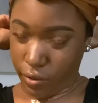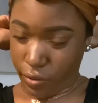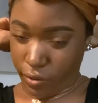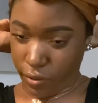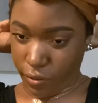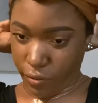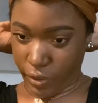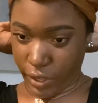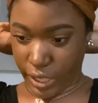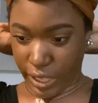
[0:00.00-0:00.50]

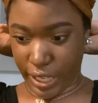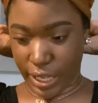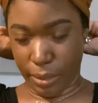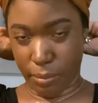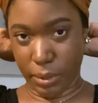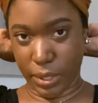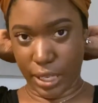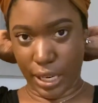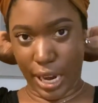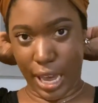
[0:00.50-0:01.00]
really keep
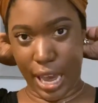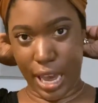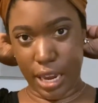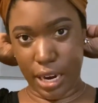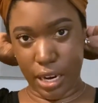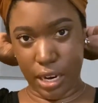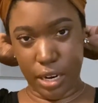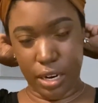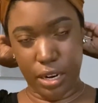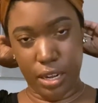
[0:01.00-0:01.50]

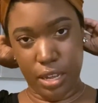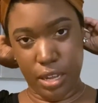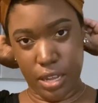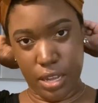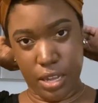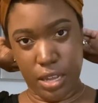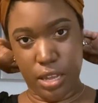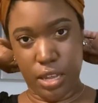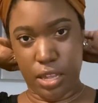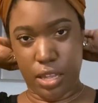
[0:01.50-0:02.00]
sliding
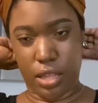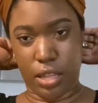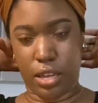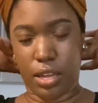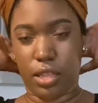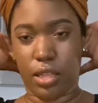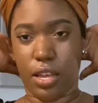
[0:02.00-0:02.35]
like